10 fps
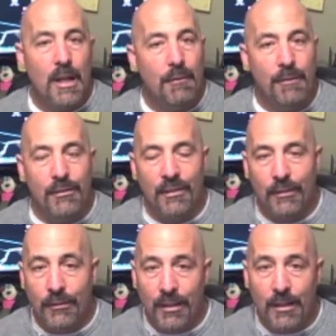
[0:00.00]
If it
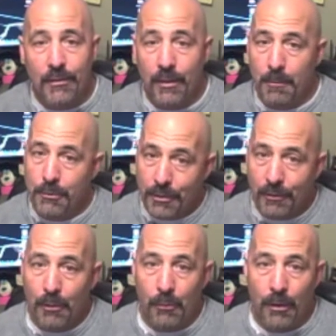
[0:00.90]
succeeds, and I'm
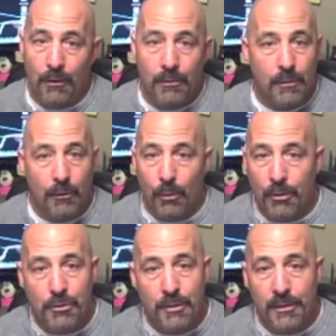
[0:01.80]
sure it will, of
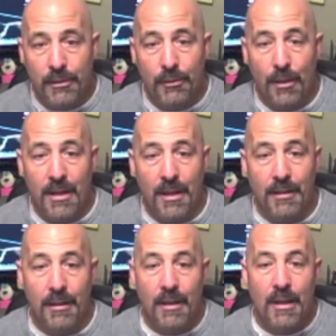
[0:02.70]
course you get the
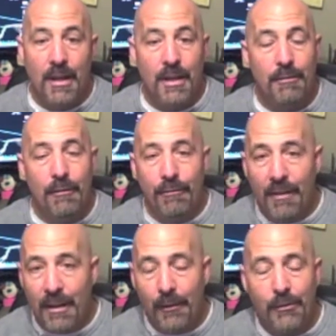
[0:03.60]
credit. And if it
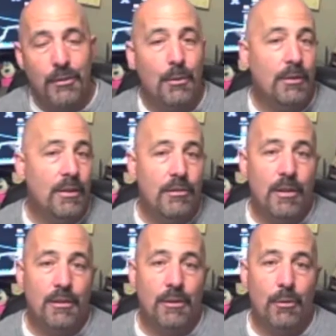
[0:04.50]
fails, you at least
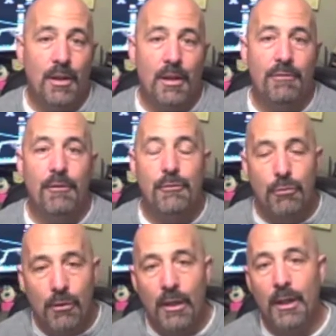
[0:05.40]
get the credit for
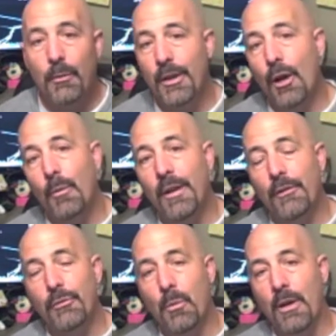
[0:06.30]
trying when no one
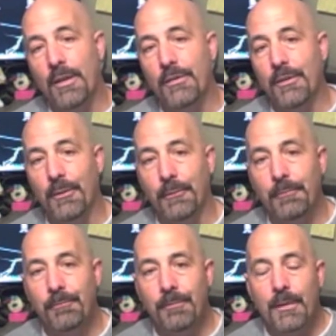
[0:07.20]
else wanted to.
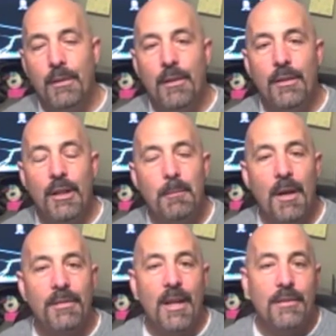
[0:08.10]
Think
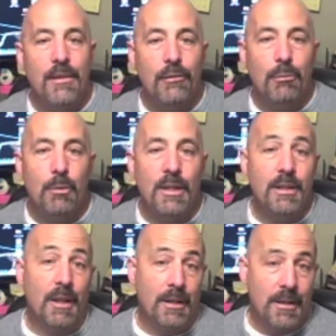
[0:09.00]
about that this
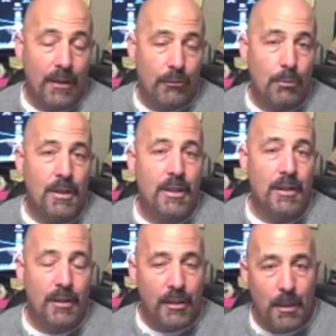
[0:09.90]
week and next week and
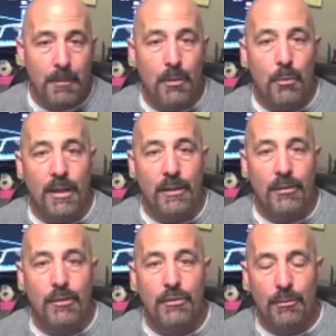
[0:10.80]
in the coming
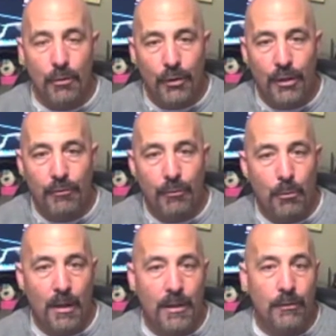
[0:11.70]
weeks as you're looking for
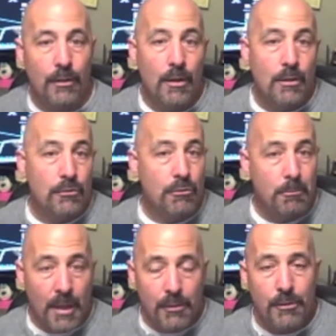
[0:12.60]
ways to
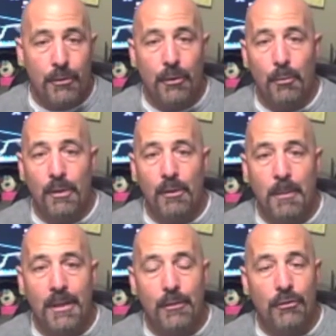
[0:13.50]
better your career,
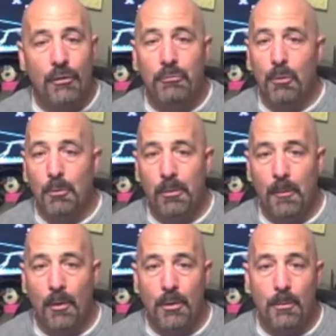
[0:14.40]
make yourself more
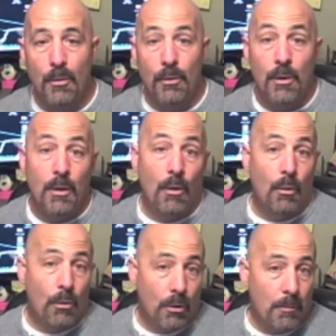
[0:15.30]
promotable,
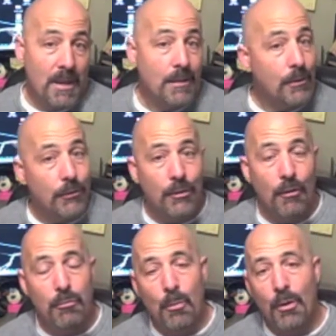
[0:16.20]
or make
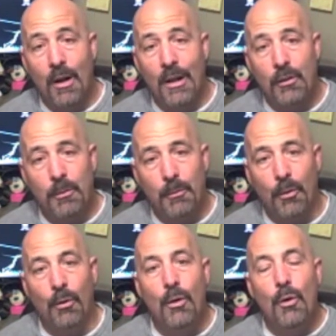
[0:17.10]
yourself more
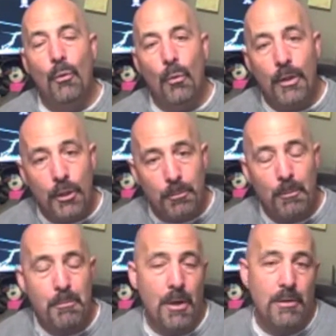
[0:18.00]
hireable. What are you
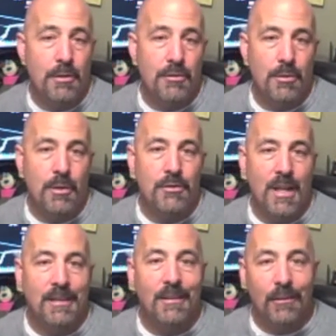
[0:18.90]
prepared to do to
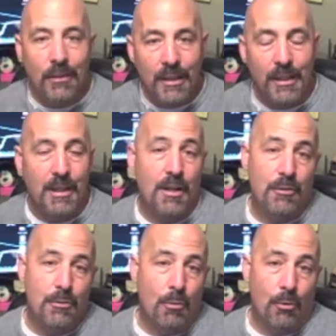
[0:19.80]
take the lead in a
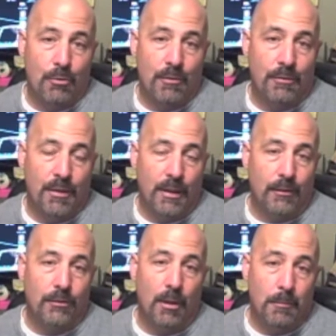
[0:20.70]
new order of
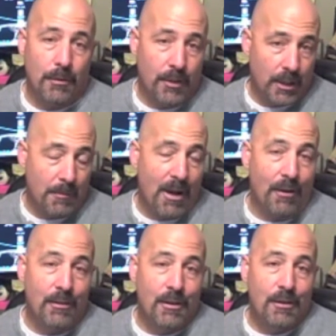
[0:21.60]
things? Something to think
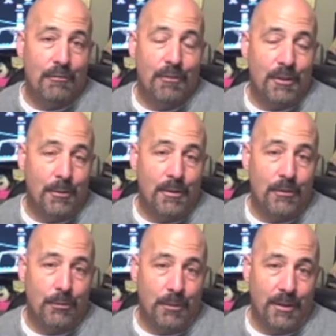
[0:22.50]
about for you
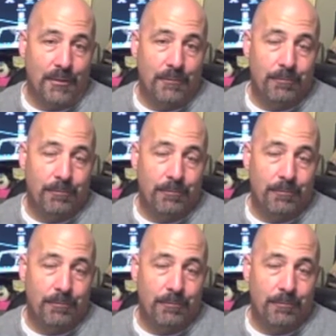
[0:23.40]
this week.